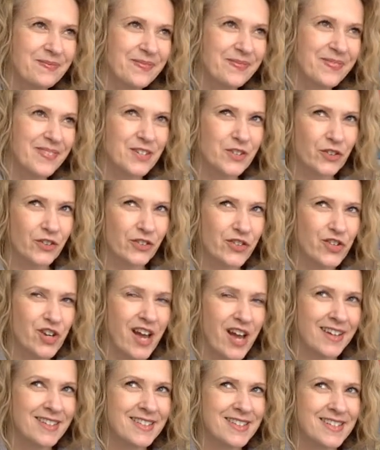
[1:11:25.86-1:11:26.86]
This sort of
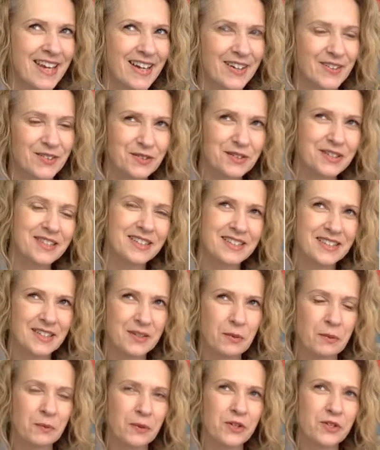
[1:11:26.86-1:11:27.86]
shines out. So
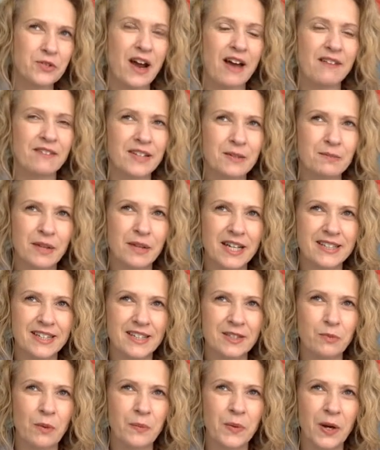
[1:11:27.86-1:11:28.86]
when we're traveling
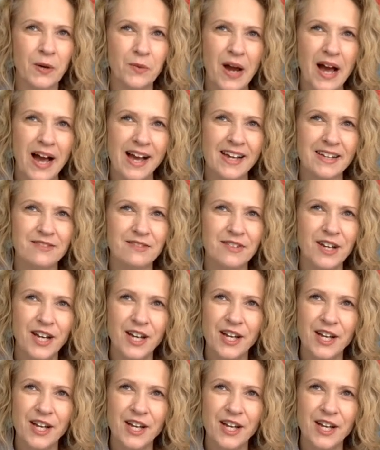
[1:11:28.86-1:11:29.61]
places, when we arrive,